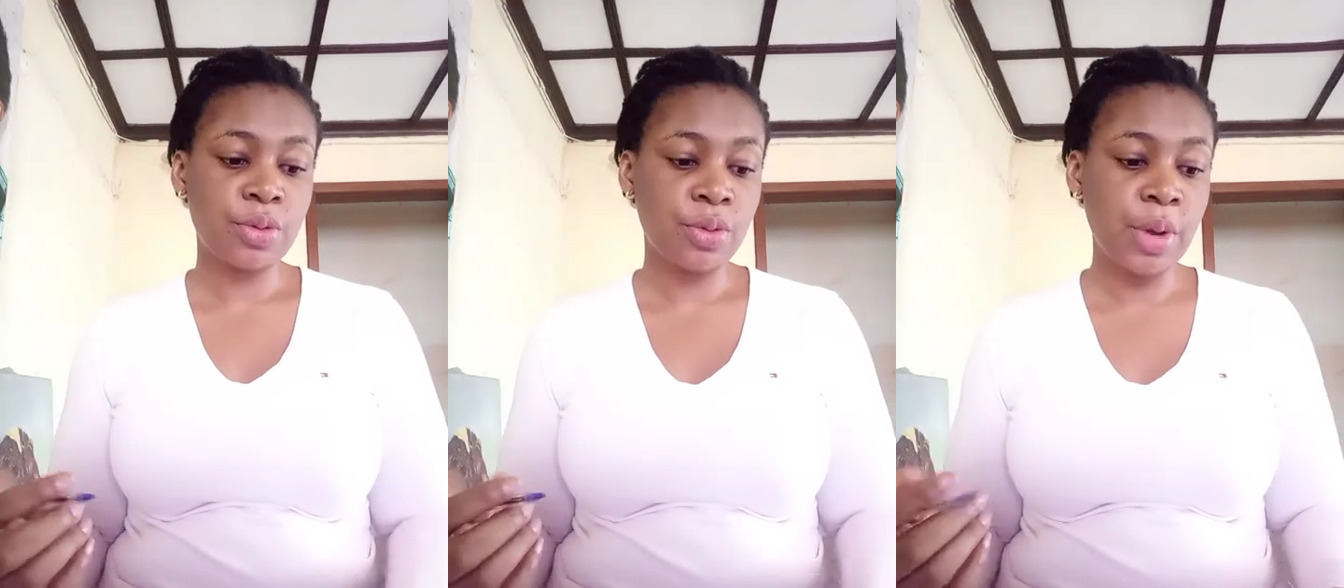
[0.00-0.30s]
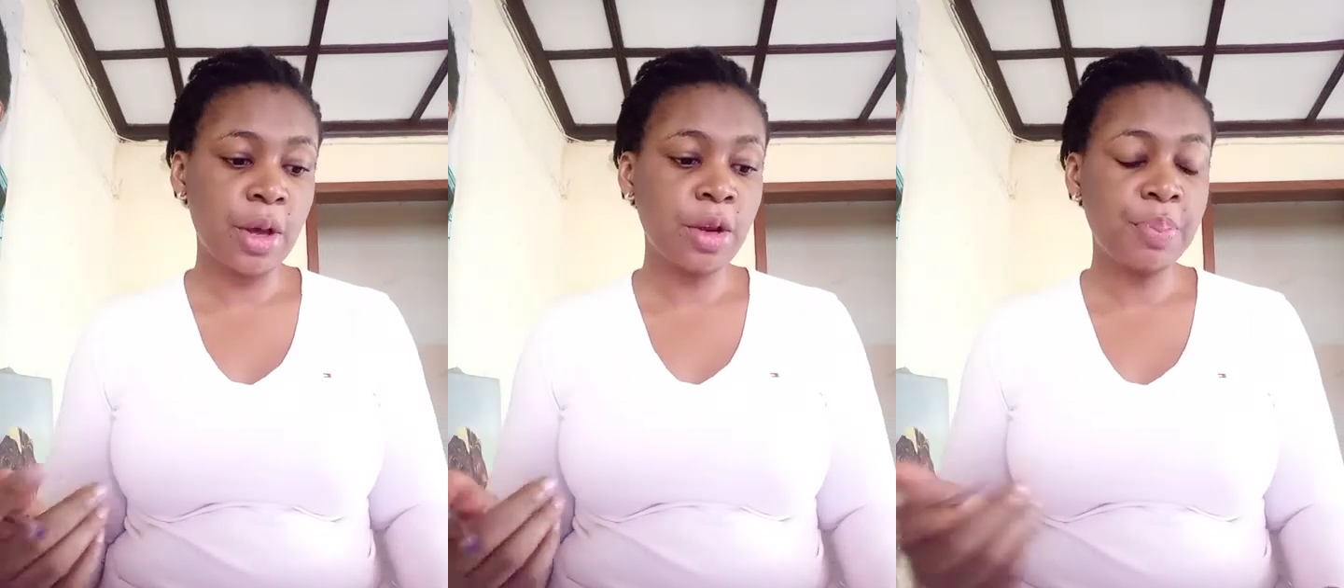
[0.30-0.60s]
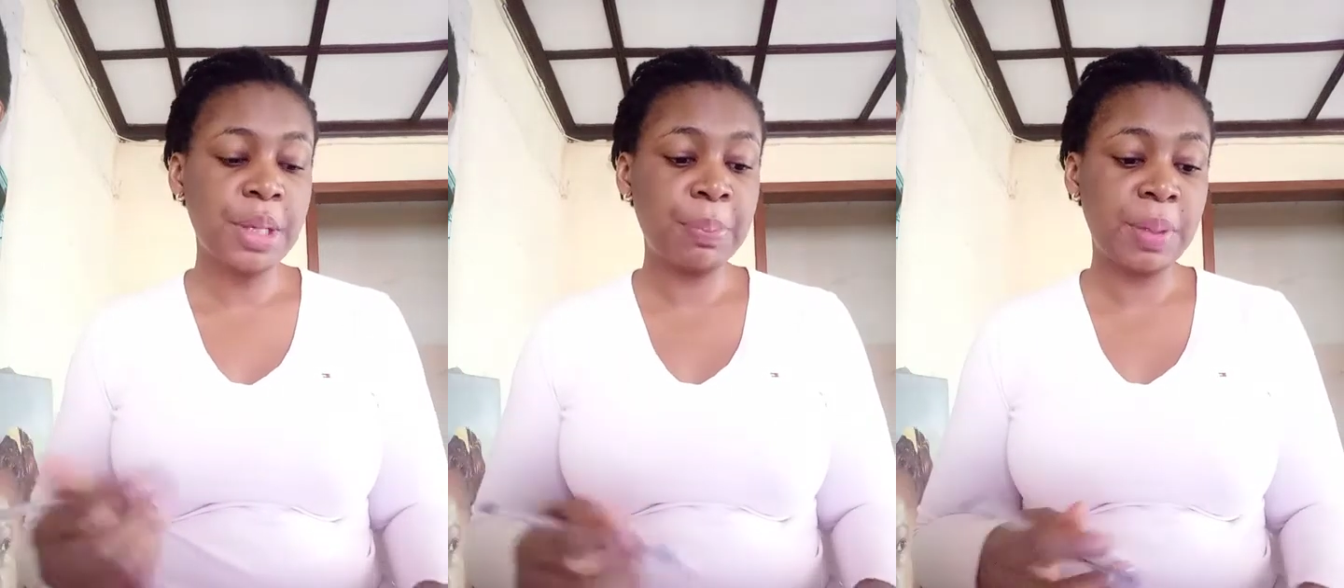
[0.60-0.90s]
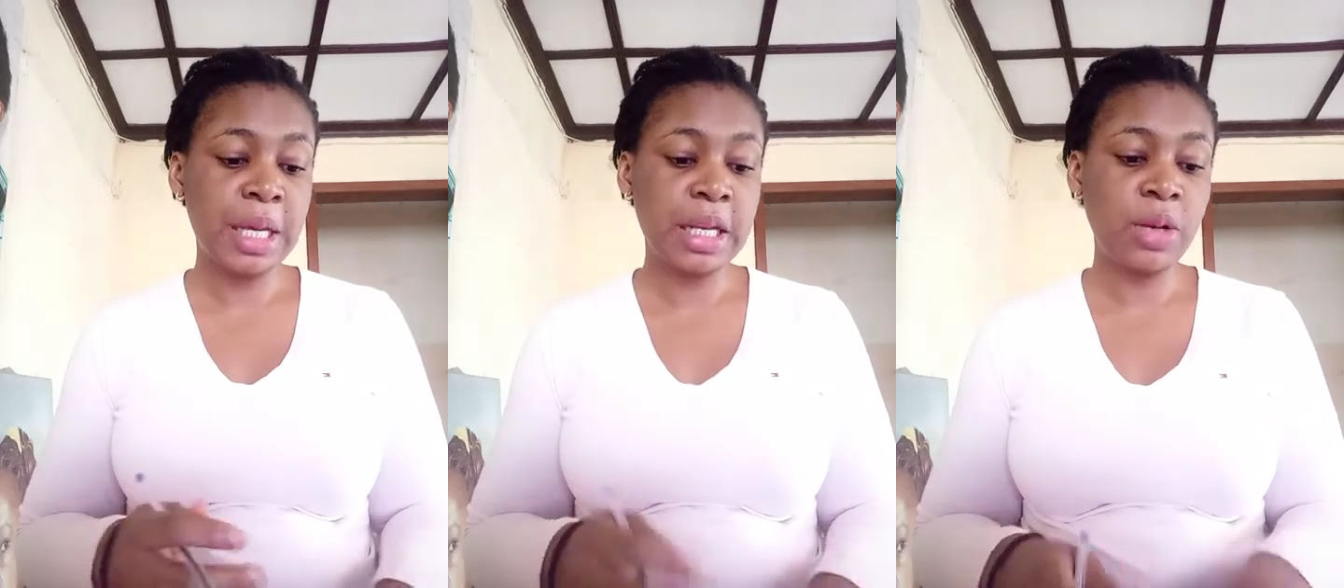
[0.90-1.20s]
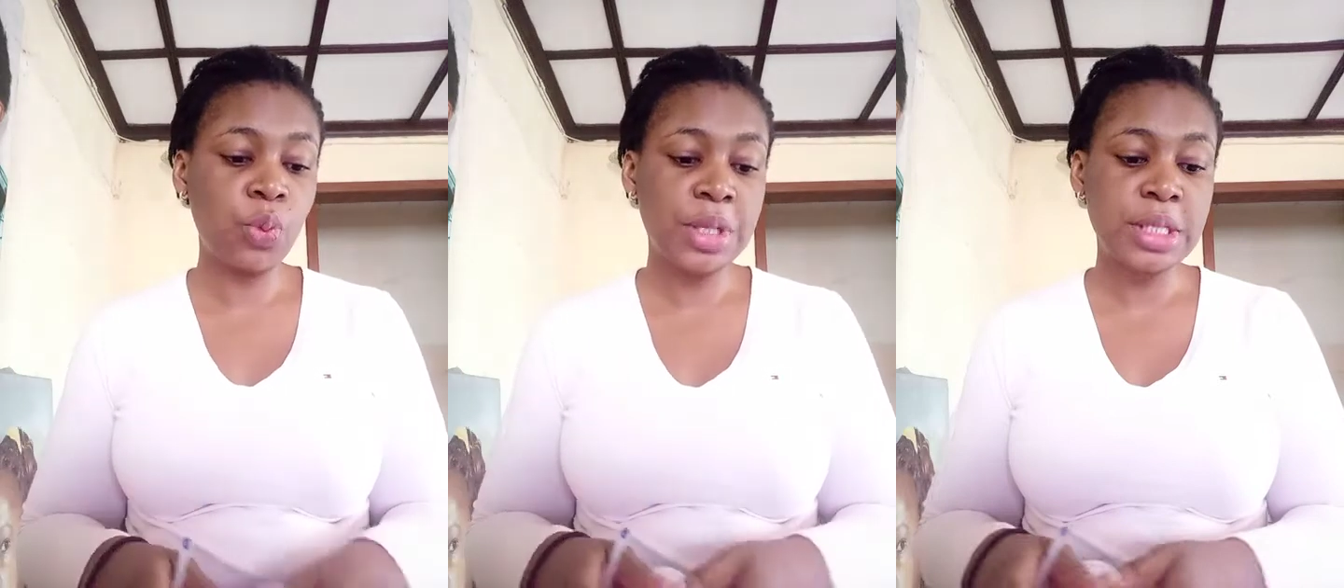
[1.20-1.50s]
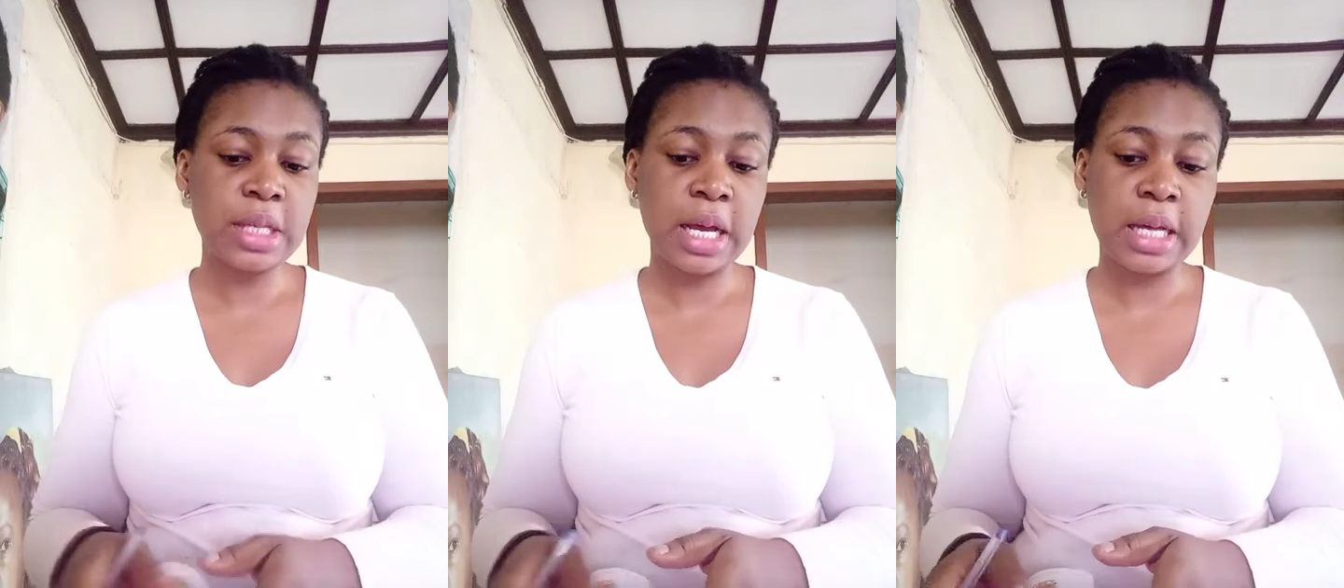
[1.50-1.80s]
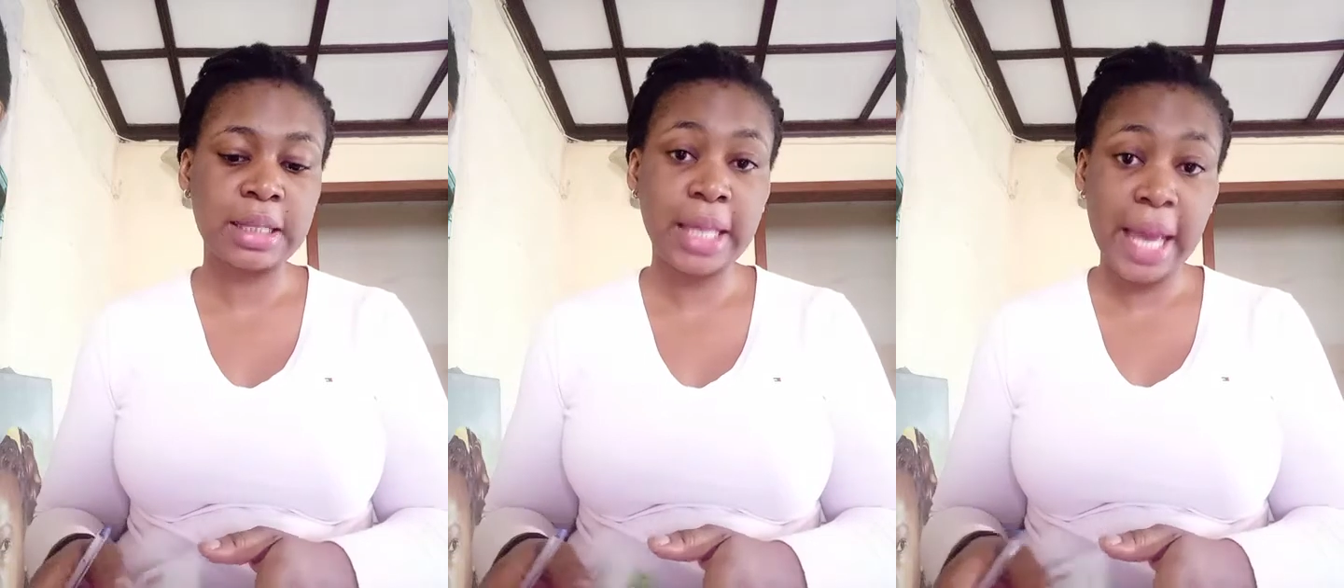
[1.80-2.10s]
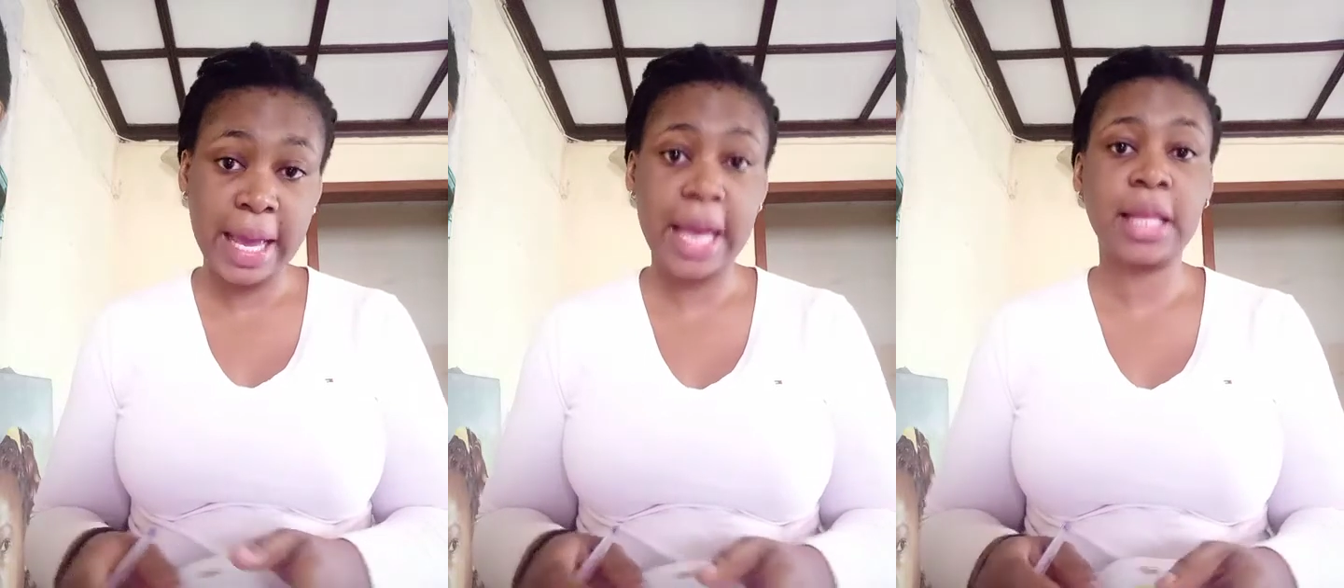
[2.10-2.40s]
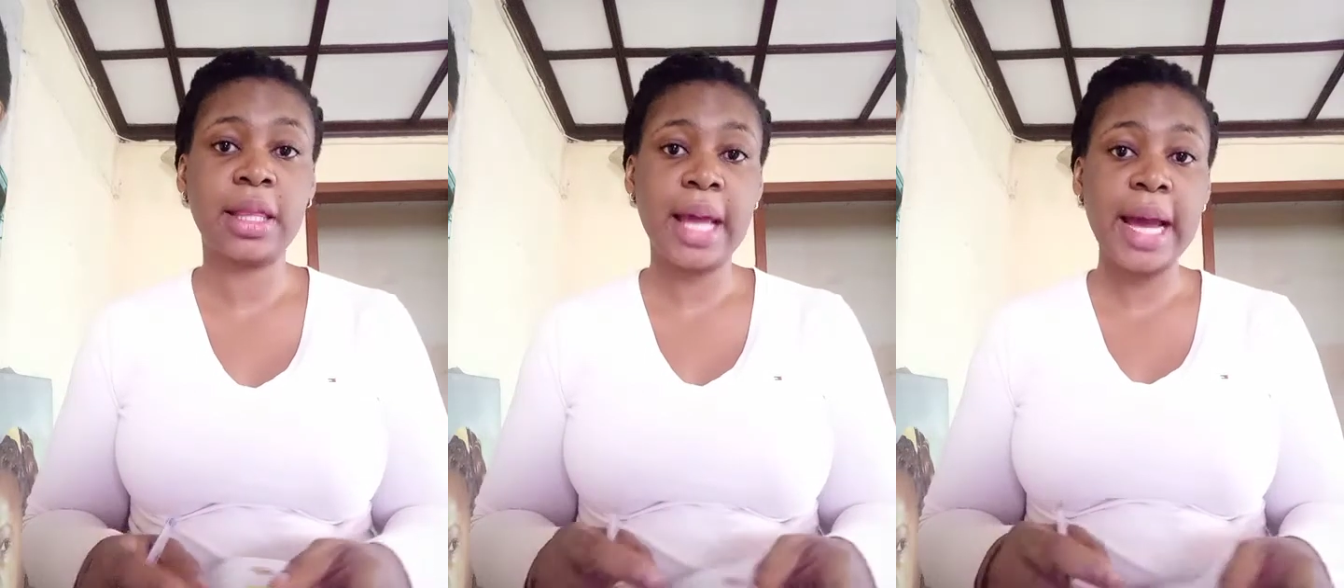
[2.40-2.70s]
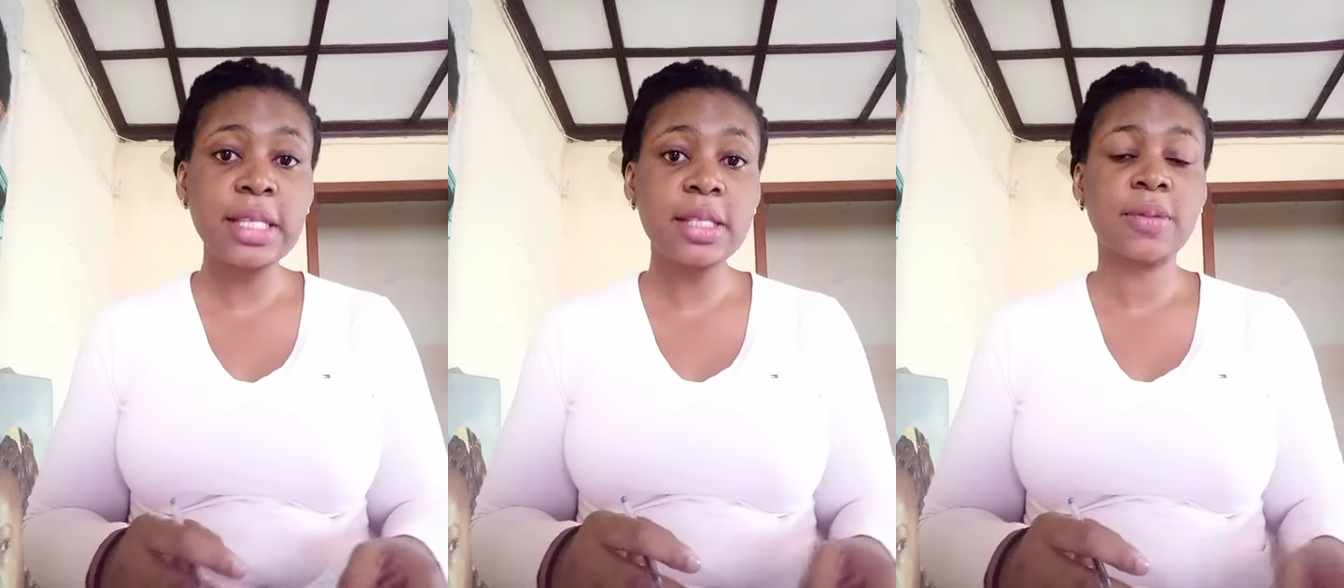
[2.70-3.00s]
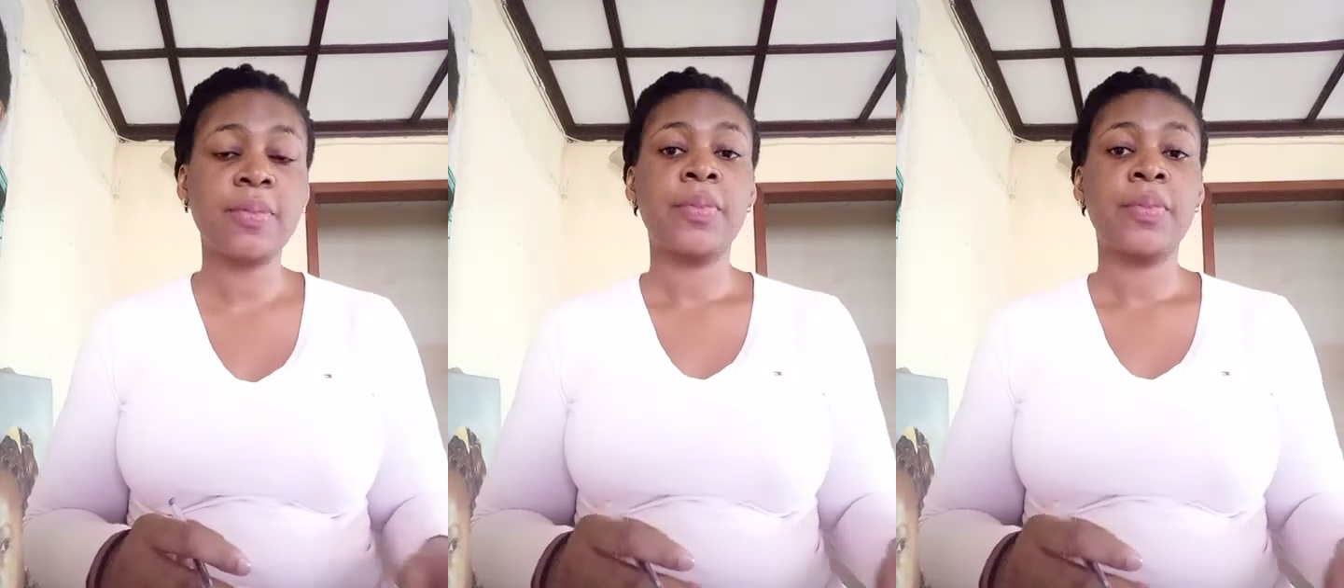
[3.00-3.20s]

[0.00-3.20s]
So we're gonna be beginning with day and night.